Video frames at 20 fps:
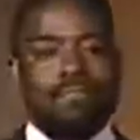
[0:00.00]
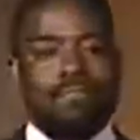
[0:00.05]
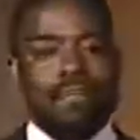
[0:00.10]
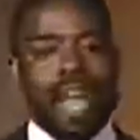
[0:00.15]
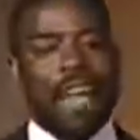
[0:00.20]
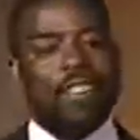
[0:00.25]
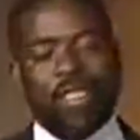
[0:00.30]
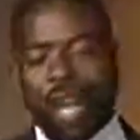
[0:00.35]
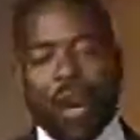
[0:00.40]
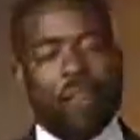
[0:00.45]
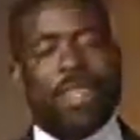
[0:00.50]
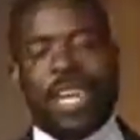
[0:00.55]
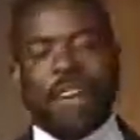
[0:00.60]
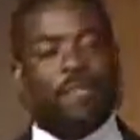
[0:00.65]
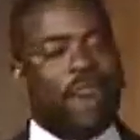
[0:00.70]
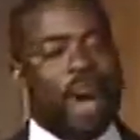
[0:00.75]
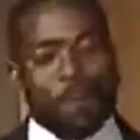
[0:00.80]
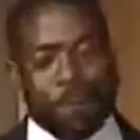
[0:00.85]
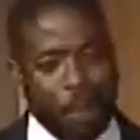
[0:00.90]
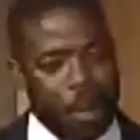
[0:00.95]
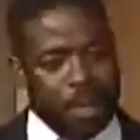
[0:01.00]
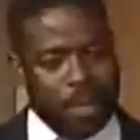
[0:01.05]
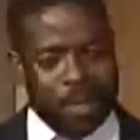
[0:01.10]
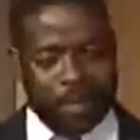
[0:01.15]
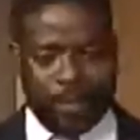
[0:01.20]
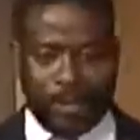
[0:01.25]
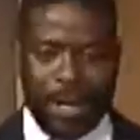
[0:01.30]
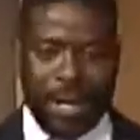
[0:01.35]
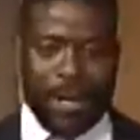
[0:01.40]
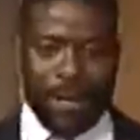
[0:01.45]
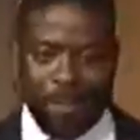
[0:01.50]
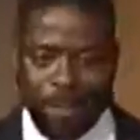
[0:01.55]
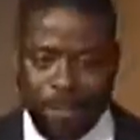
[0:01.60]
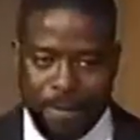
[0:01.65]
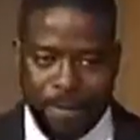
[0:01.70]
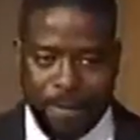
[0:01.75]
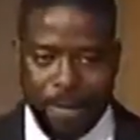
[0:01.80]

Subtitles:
And don't give up on yourself.